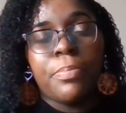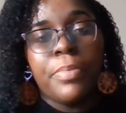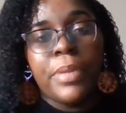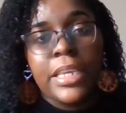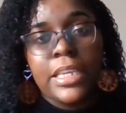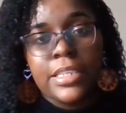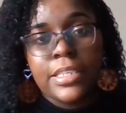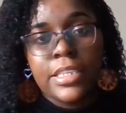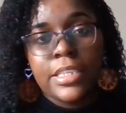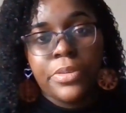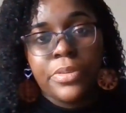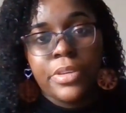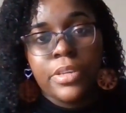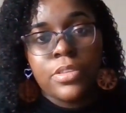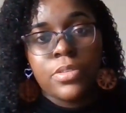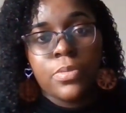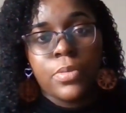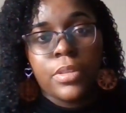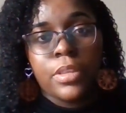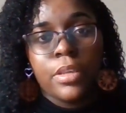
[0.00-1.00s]
being
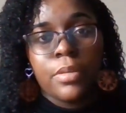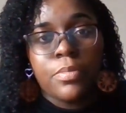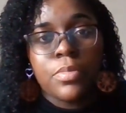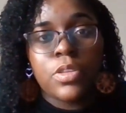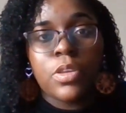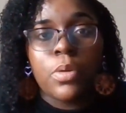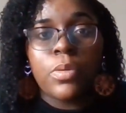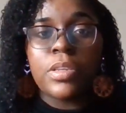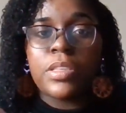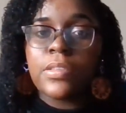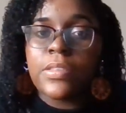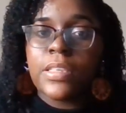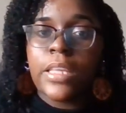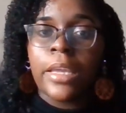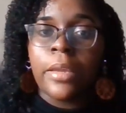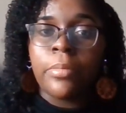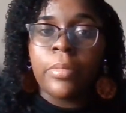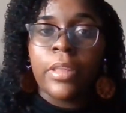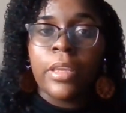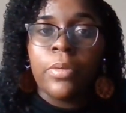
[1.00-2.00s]
serious with them. So it's the
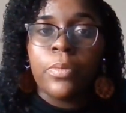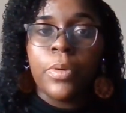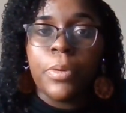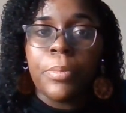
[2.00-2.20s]
same thing